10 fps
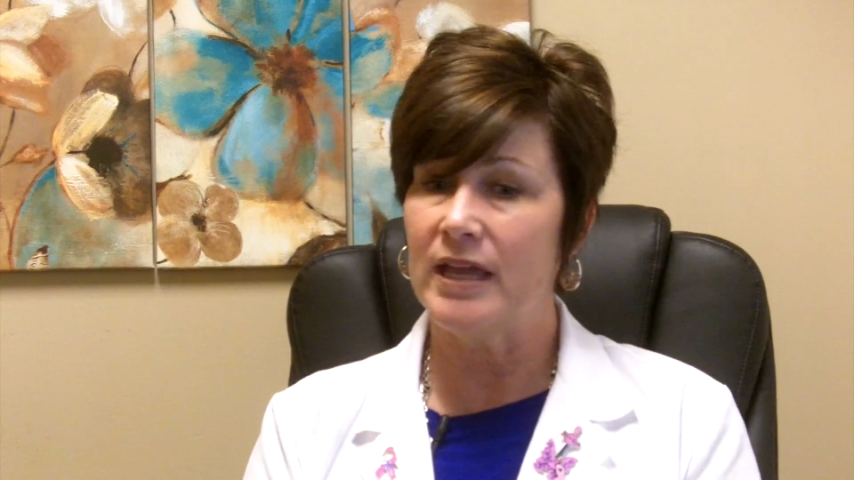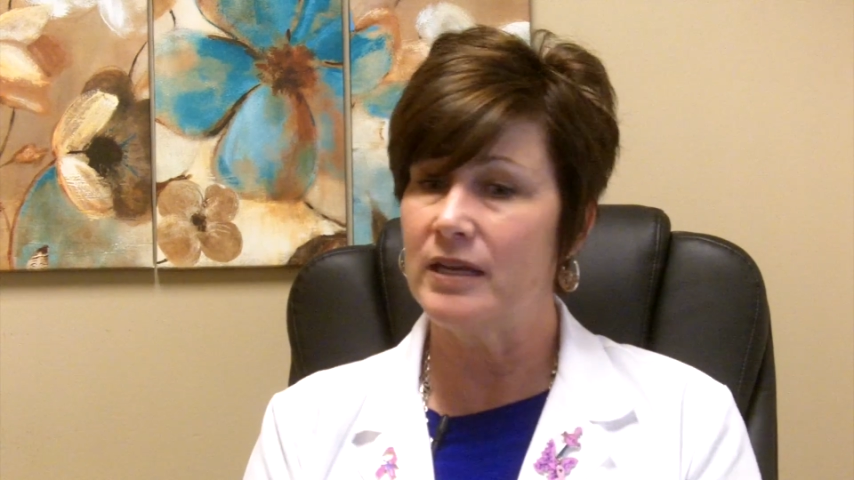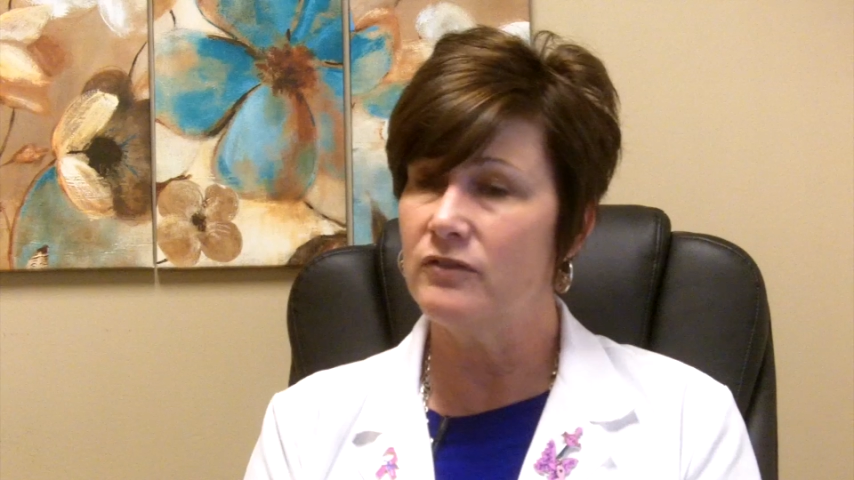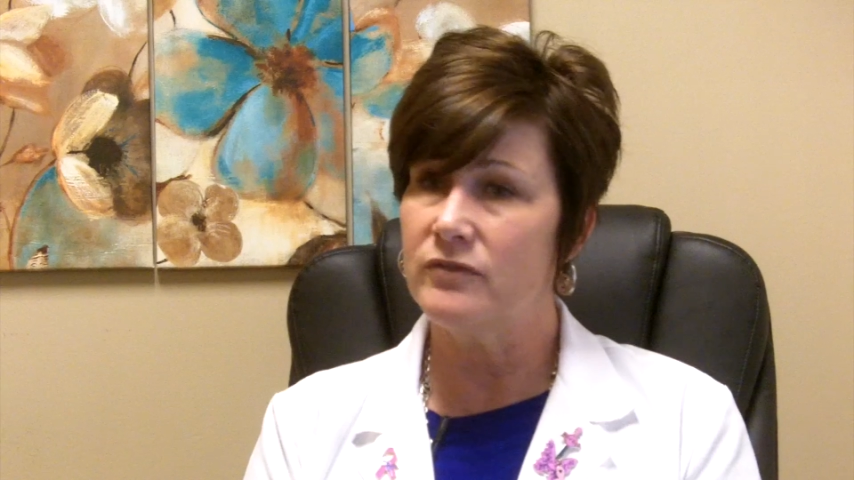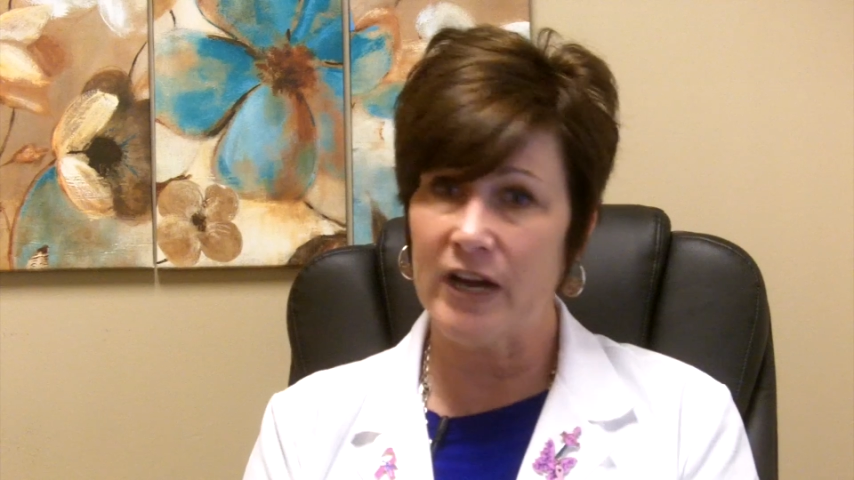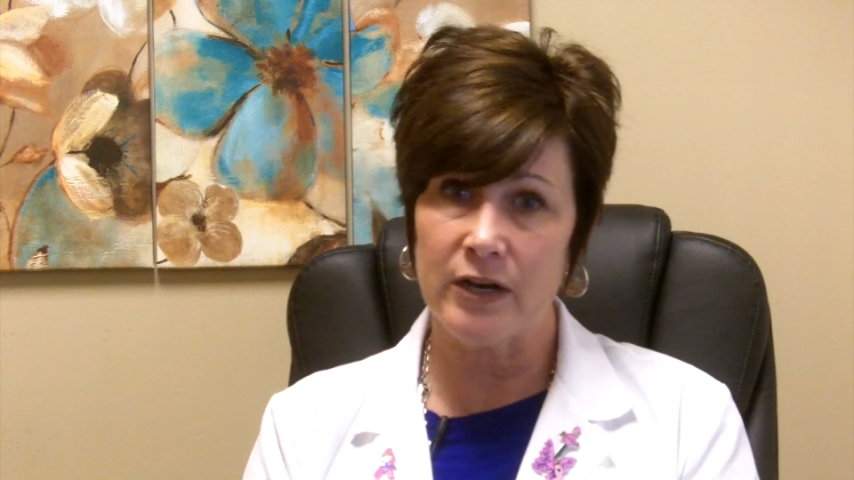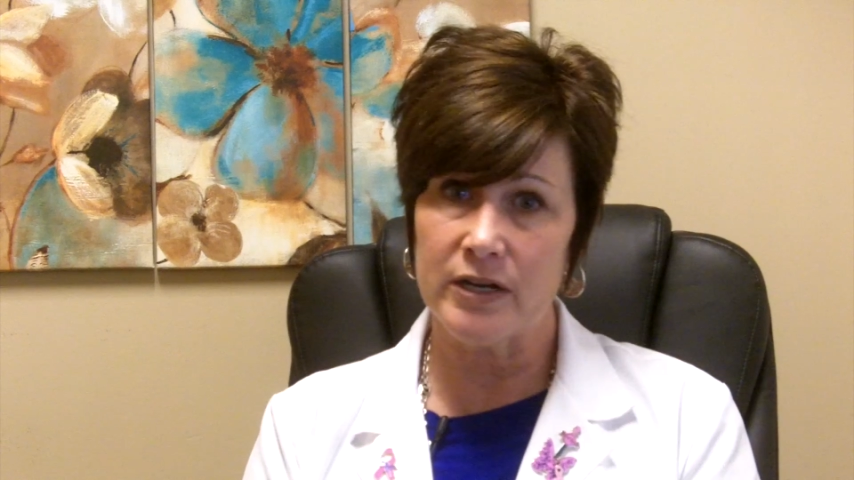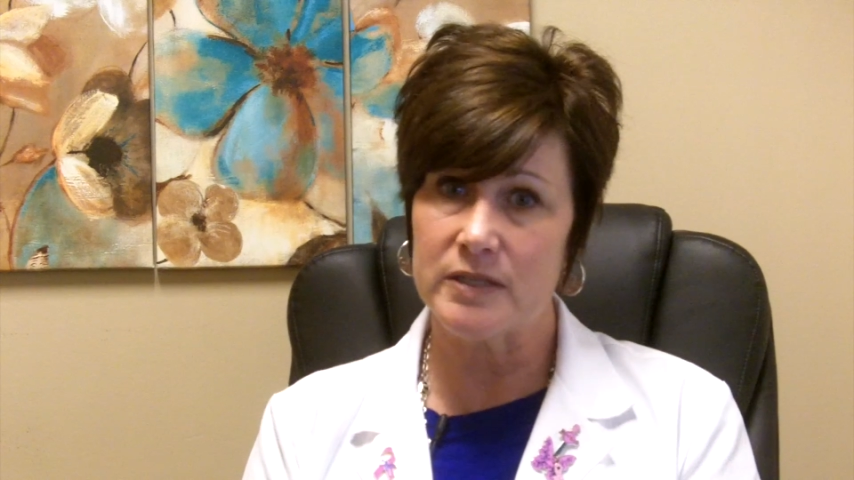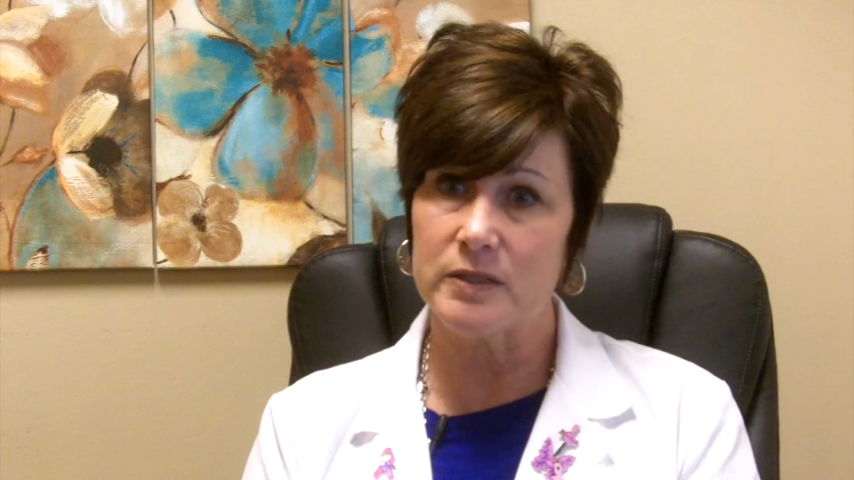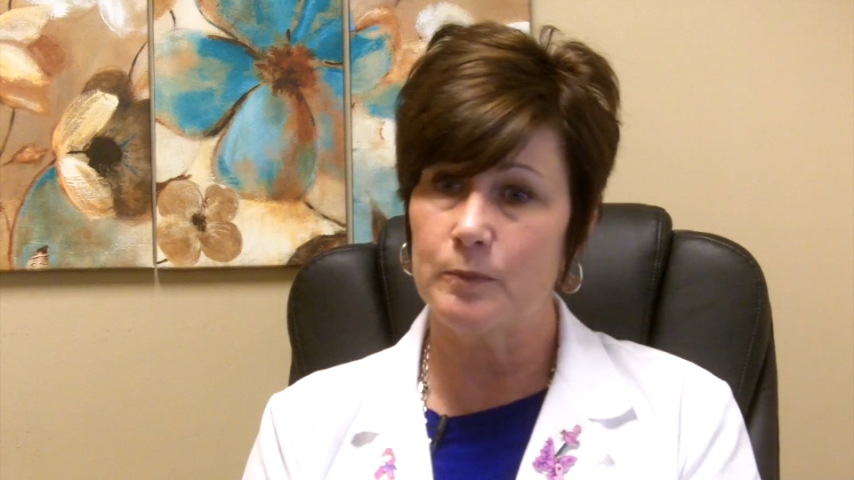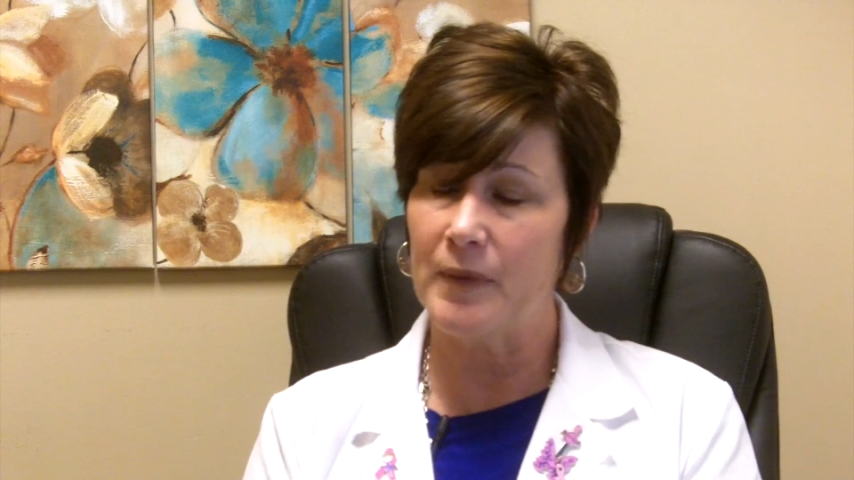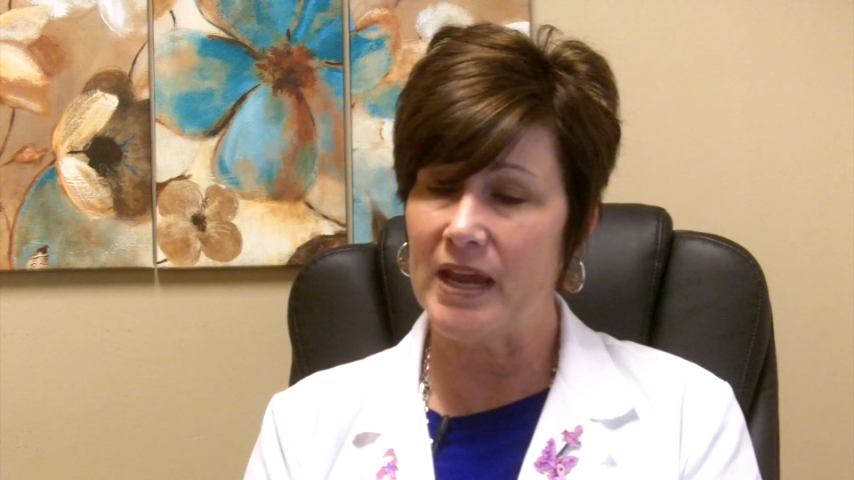and it varies